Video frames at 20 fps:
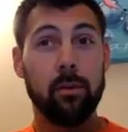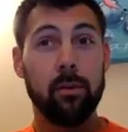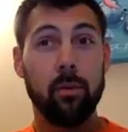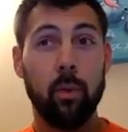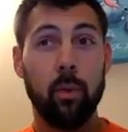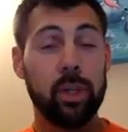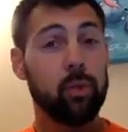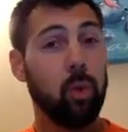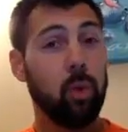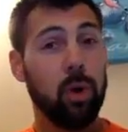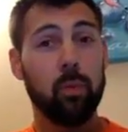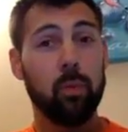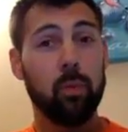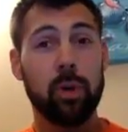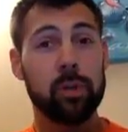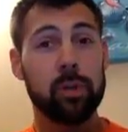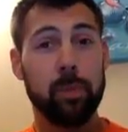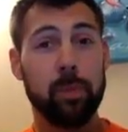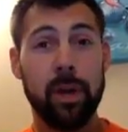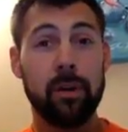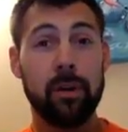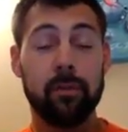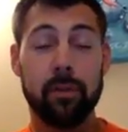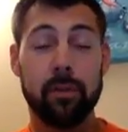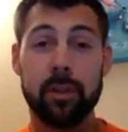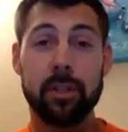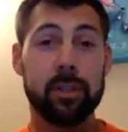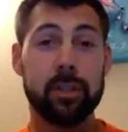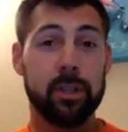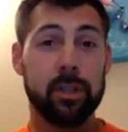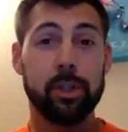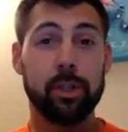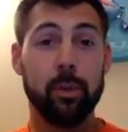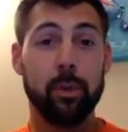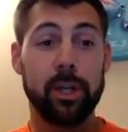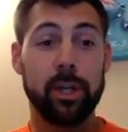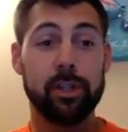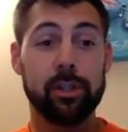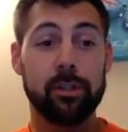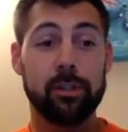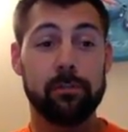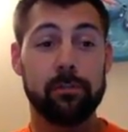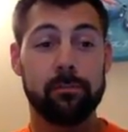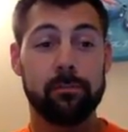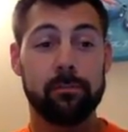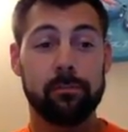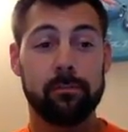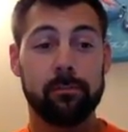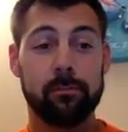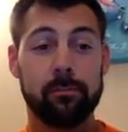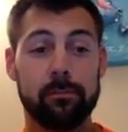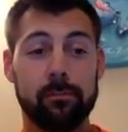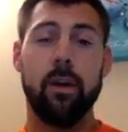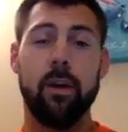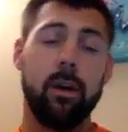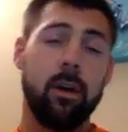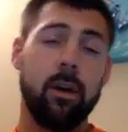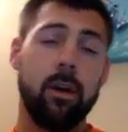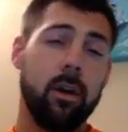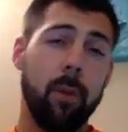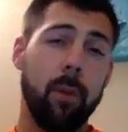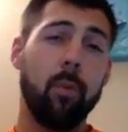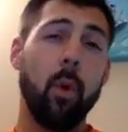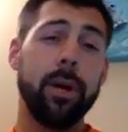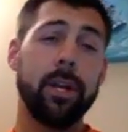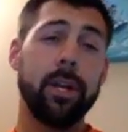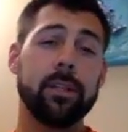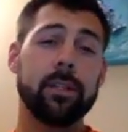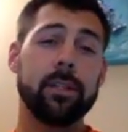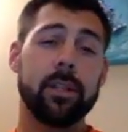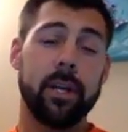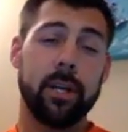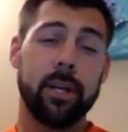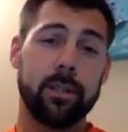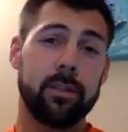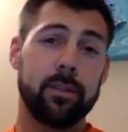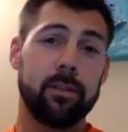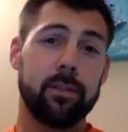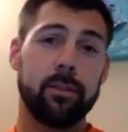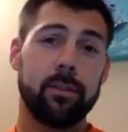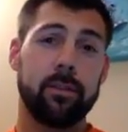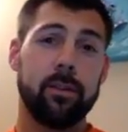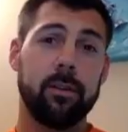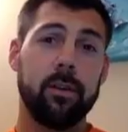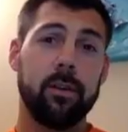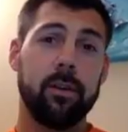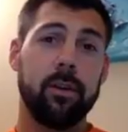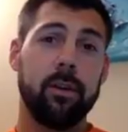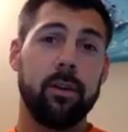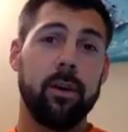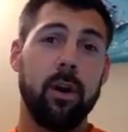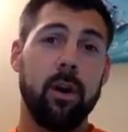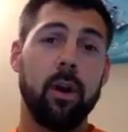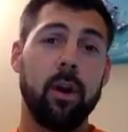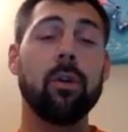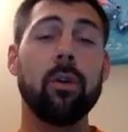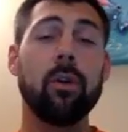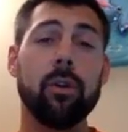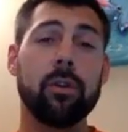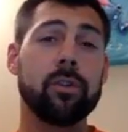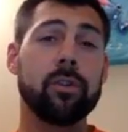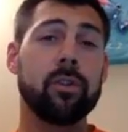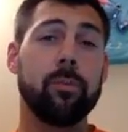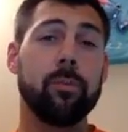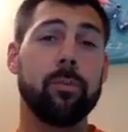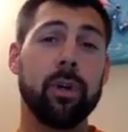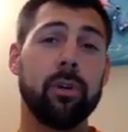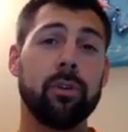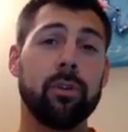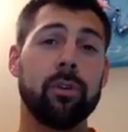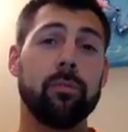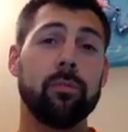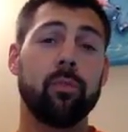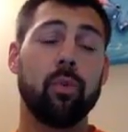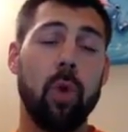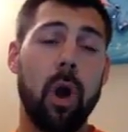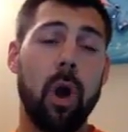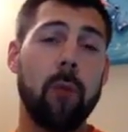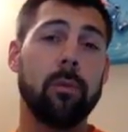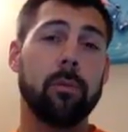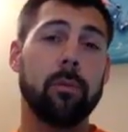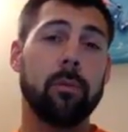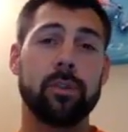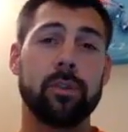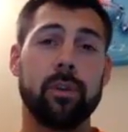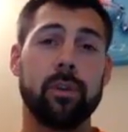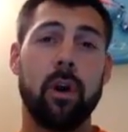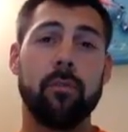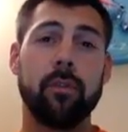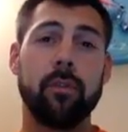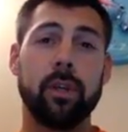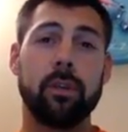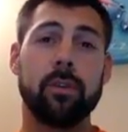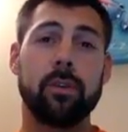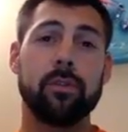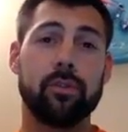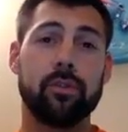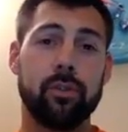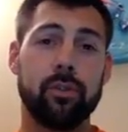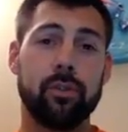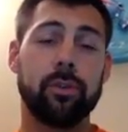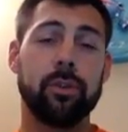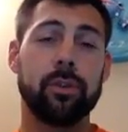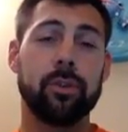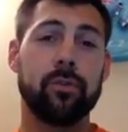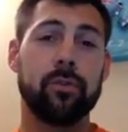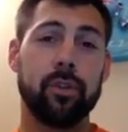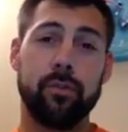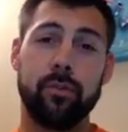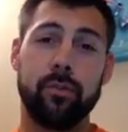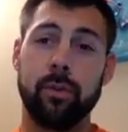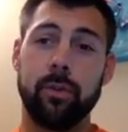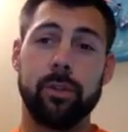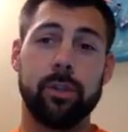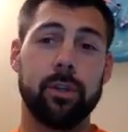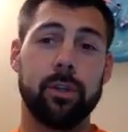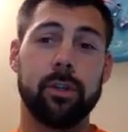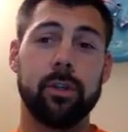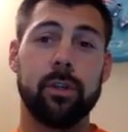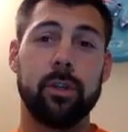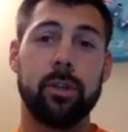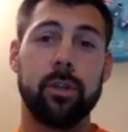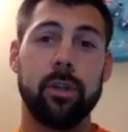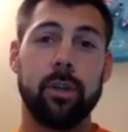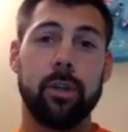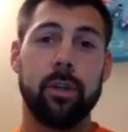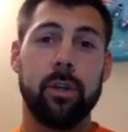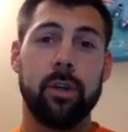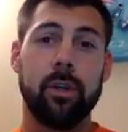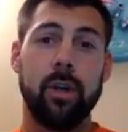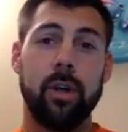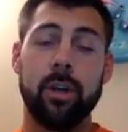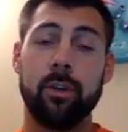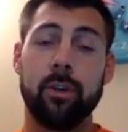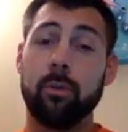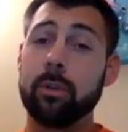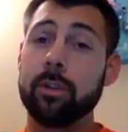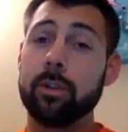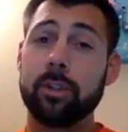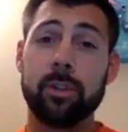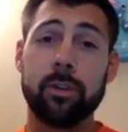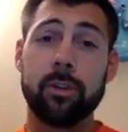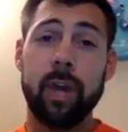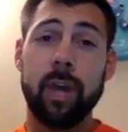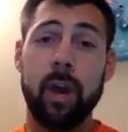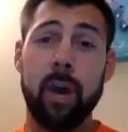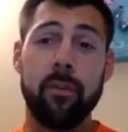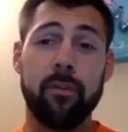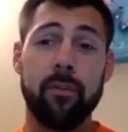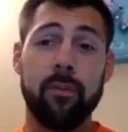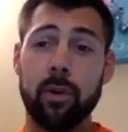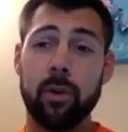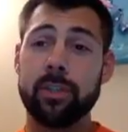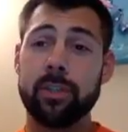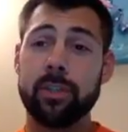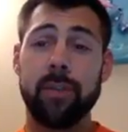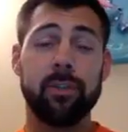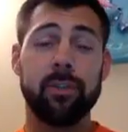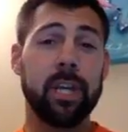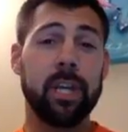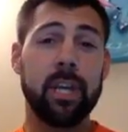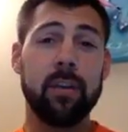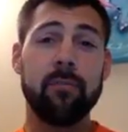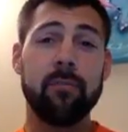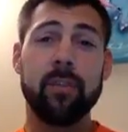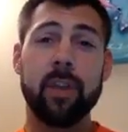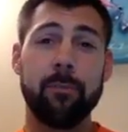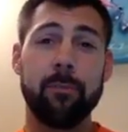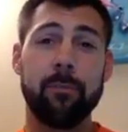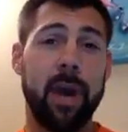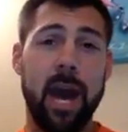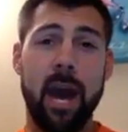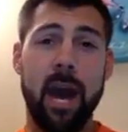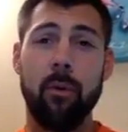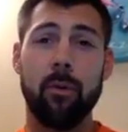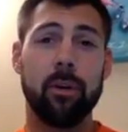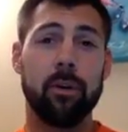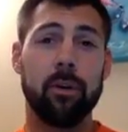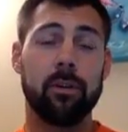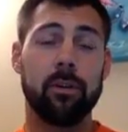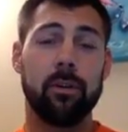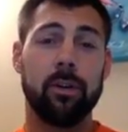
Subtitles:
which one works better for this situation. My point is this. Our goal is to build problem-solving students for the future. And in order to do that, we first have to give them power.